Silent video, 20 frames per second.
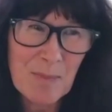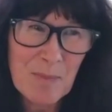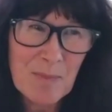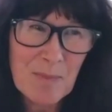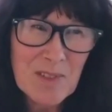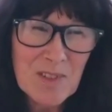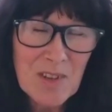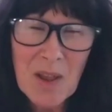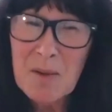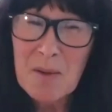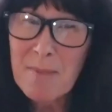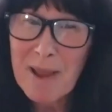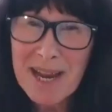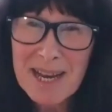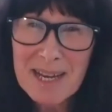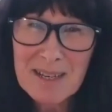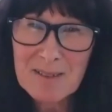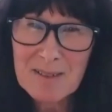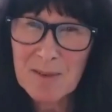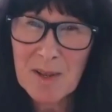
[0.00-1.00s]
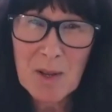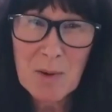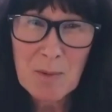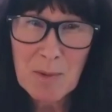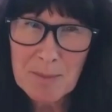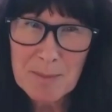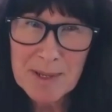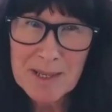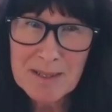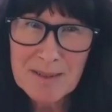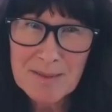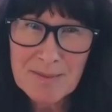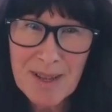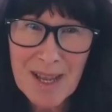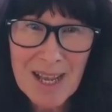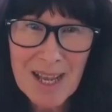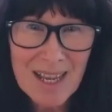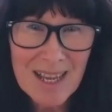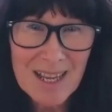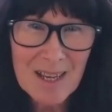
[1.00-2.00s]
site-made equipment
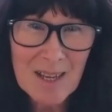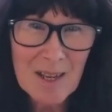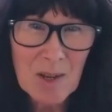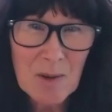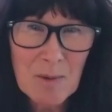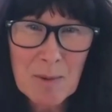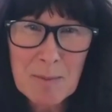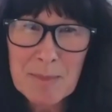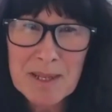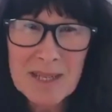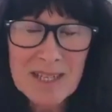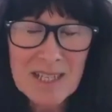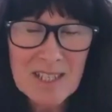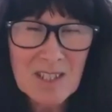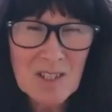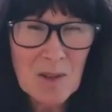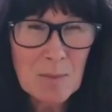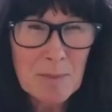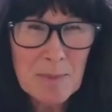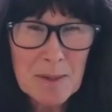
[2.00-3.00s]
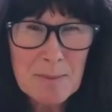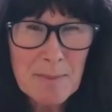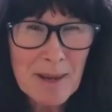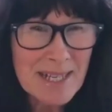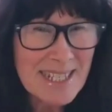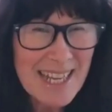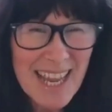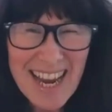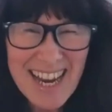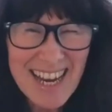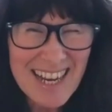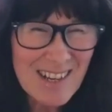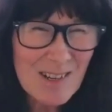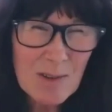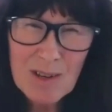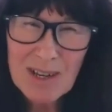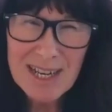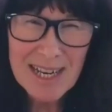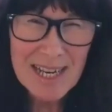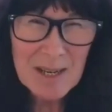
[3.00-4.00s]
that's not been maintained
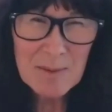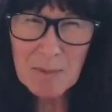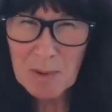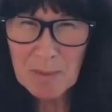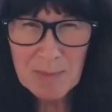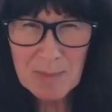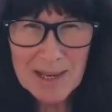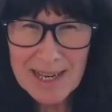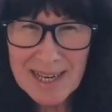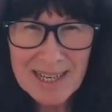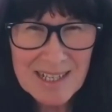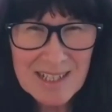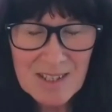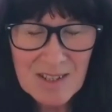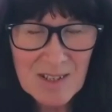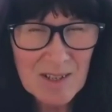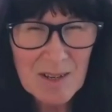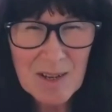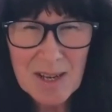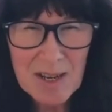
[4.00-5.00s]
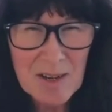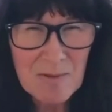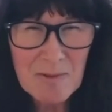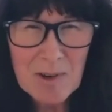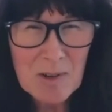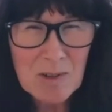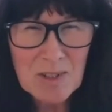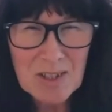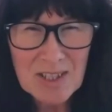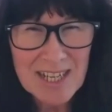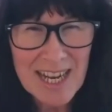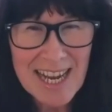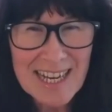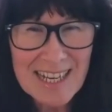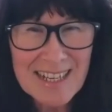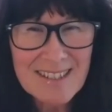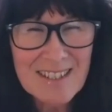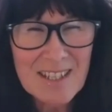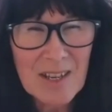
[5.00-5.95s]
or cleaned properly and is in a real state.